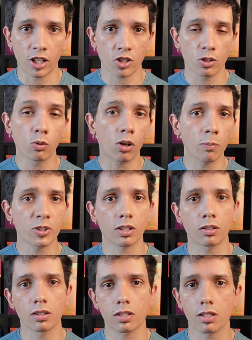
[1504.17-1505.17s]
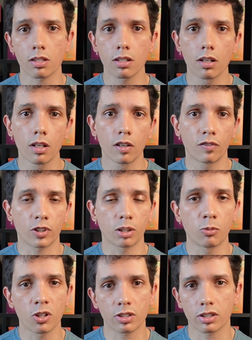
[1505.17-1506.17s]
There's no obstacles for the
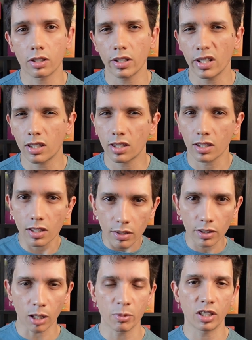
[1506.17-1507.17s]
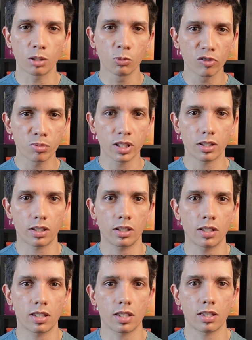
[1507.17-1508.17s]
monster. I mean, the movement
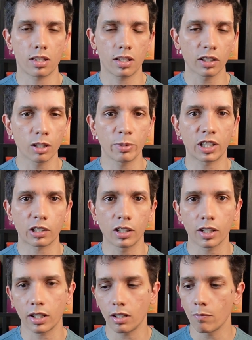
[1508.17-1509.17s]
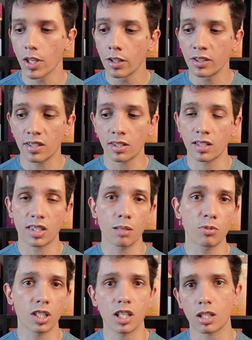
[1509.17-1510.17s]
is still a bit clunky. This is the
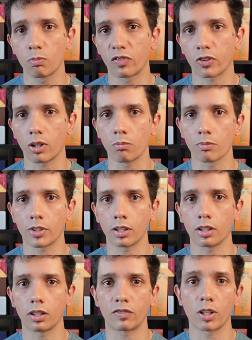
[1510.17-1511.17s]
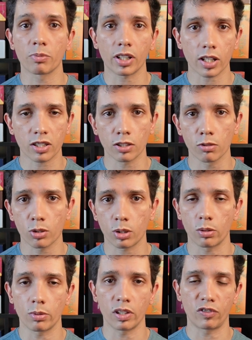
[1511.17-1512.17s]
same system from Dark Souls,
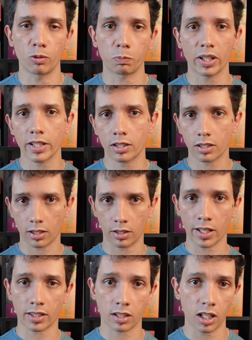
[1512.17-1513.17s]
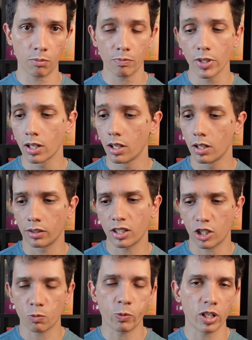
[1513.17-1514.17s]
so if you played that game,
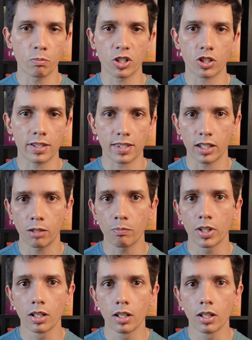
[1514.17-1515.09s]
this is pretty much the same.